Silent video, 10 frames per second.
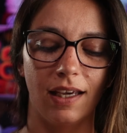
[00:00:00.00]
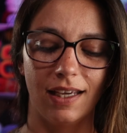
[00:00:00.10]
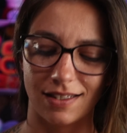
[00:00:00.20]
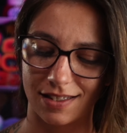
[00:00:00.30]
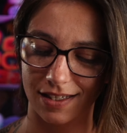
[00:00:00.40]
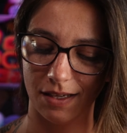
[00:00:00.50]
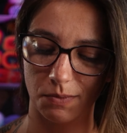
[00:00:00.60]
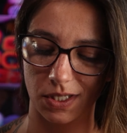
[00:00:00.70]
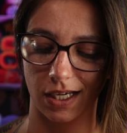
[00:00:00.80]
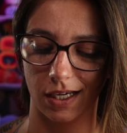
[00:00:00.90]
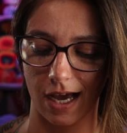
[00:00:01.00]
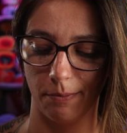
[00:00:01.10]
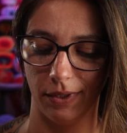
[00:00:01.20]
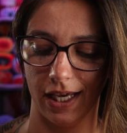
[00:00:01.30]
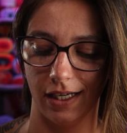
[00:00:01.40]
It seems like a
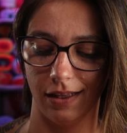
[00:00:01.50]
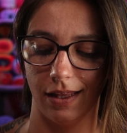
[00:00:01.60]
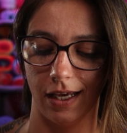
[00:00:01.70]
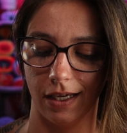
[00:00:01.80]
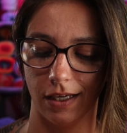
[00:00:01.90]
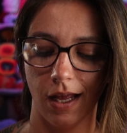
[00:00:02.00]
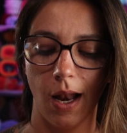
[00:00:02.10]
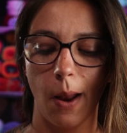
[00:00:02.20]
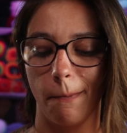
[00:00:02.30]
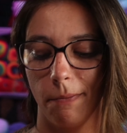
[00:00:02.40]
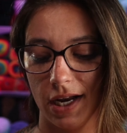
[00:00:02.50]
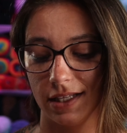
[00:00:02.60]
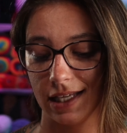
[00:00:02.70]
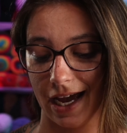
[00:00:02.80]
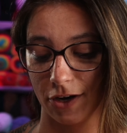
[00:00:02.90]
complicated thing, but
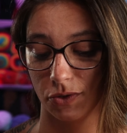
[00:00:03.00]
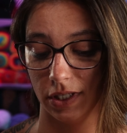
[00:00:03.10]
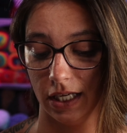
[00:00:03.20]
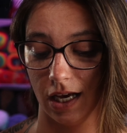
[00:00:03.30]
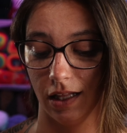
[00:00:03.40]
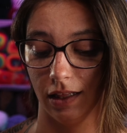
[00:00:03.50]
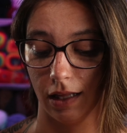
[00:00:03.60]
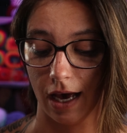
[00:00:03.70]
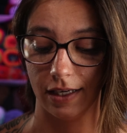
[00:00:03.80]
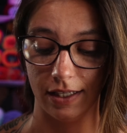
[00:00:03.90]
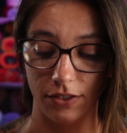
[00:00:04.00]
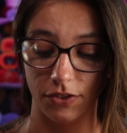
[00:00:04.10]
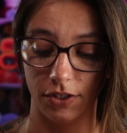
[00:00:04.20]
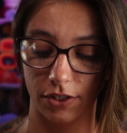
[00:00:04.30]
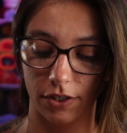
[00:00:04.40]
it's actually a lot
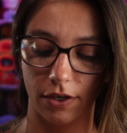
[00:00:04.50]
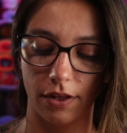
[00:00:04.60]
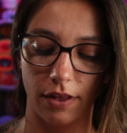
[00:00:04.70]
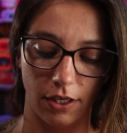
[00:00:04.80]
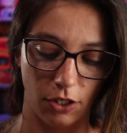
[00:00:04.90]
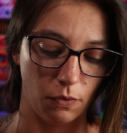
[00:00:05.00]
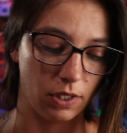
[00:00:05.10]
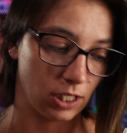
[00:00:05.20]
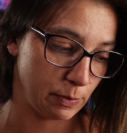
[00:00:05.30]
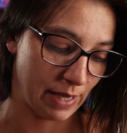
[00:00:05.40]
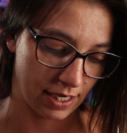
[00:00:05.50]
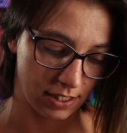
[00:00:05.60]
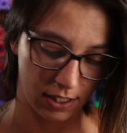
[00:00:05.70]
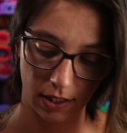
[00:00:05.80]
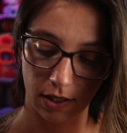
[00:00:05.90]
easier than you would
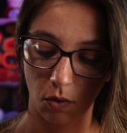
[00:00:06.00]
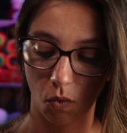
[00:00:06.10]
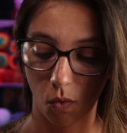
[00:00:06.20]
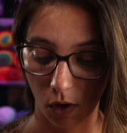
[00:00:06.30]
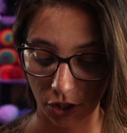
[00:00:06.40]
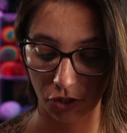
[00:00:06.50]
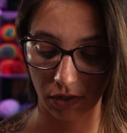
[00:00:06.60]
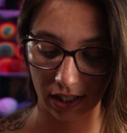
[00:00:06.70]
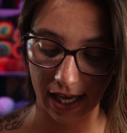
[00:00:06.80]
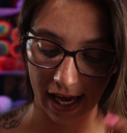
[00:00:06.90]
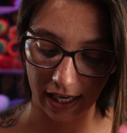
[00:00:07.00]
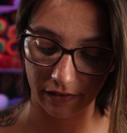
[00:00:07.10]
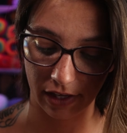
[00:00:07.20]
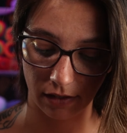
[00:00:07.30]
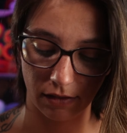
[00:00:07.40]
expect. Once you get the hang
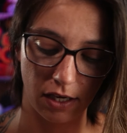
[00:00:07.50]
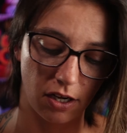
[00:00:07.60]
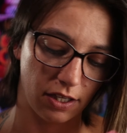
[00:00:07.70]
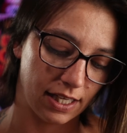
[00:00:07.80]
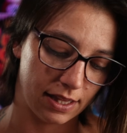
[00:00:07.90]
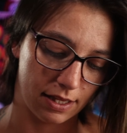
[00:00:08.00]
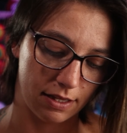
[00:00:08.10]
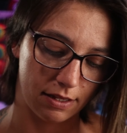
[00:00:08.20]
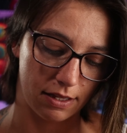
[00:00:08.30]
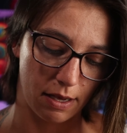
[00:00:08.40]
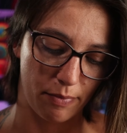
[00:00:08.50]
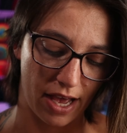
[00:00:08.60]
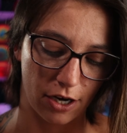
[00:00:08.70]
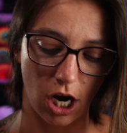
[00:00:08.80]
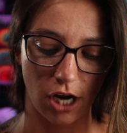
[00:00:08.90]
of it and get a
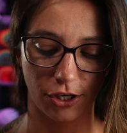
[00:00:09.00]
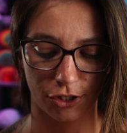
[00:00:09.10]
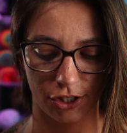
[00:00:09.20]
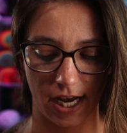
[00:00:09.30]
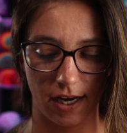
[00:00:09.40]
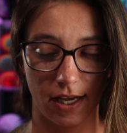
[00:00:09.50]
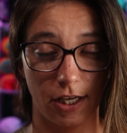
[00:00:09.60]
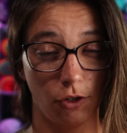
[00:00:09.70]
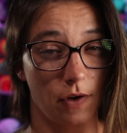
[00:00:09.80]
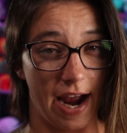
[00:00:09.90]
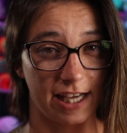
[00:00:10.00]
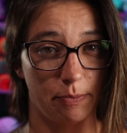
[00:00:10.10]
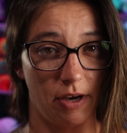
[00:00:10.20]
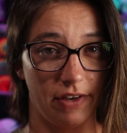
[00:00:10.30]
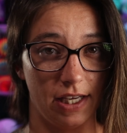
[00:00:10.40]
better understanding and
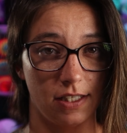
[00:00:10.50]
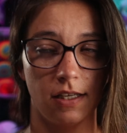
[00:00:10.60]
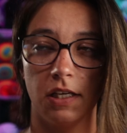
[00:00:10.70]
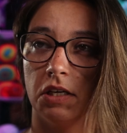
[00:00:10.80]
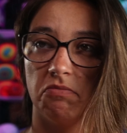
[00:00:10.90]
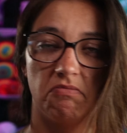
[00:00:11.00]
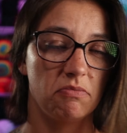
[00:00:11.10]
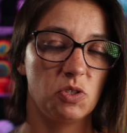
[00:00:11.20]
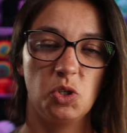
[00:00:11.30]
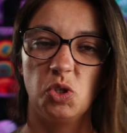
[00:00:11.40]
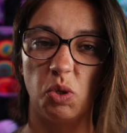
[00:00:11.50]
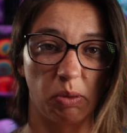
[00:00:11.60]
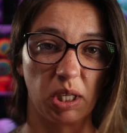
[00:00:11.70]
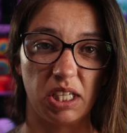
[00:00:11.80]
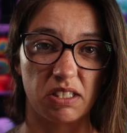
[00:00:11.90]
grasp of it, it's
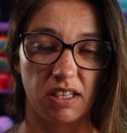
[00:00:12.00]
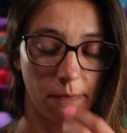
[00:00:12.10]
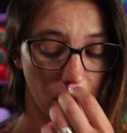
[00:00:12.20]
super easy.